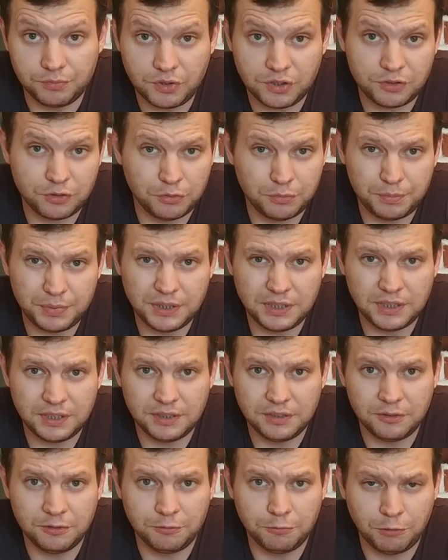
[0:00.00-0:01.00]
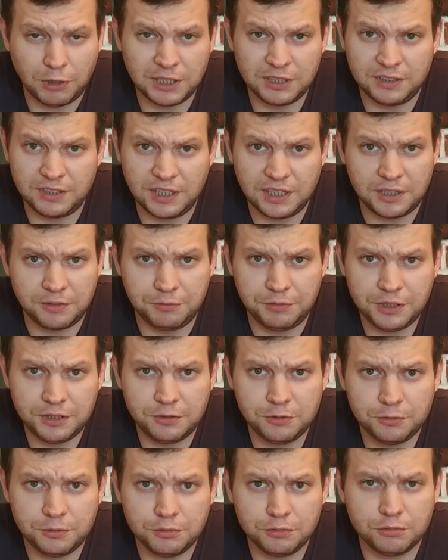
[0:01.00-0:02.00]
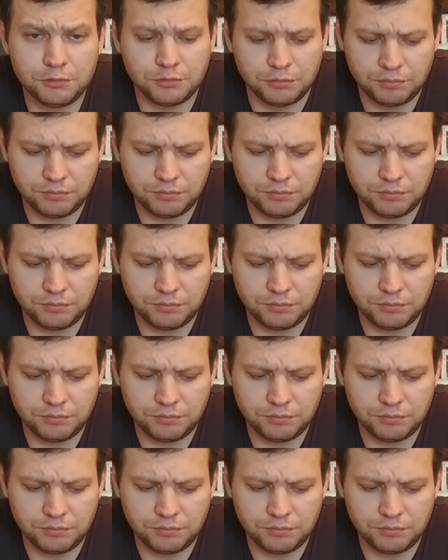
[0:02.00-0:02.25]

this will be one take video,